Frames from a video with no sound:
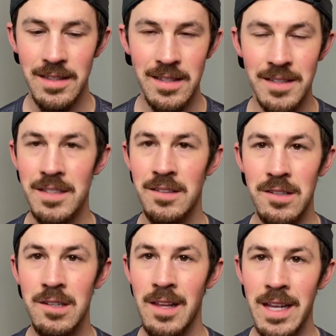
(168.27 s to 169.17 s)
doesn't
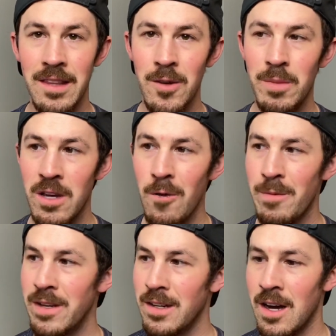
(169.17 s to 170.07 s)
look like they'll be
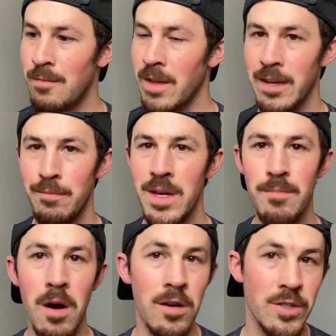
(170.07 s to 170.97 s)
open come like
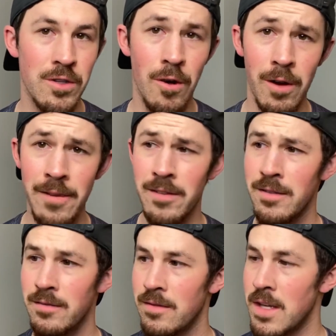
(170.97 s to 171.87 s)
mid-March or
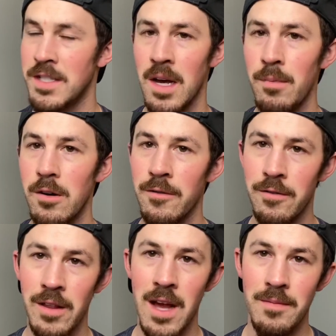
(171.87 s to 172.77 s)
even the summer
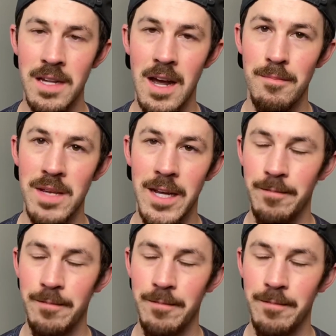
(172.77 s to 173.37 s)
for that time being.